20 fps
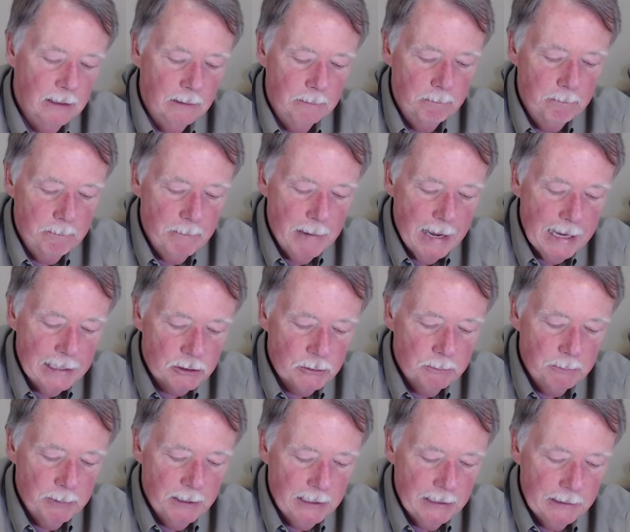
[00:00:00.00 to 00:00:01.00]
a
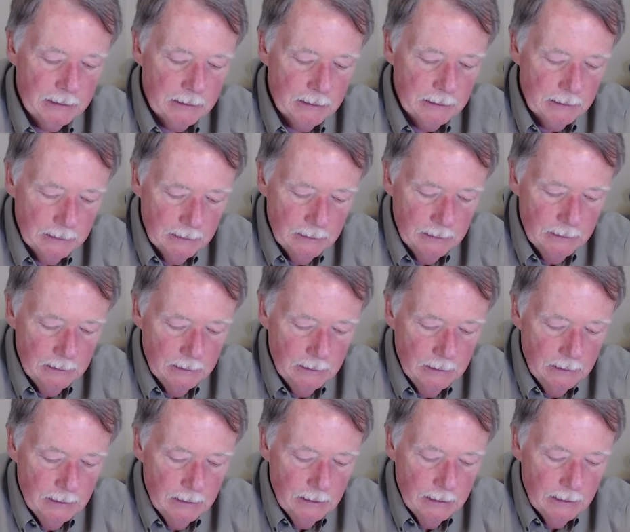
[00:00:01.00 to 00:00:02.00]
match pair.
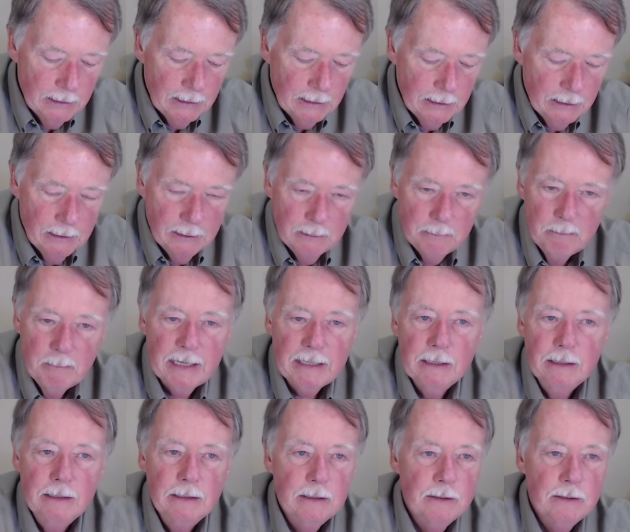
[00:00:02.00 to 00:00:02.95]
Uh, make a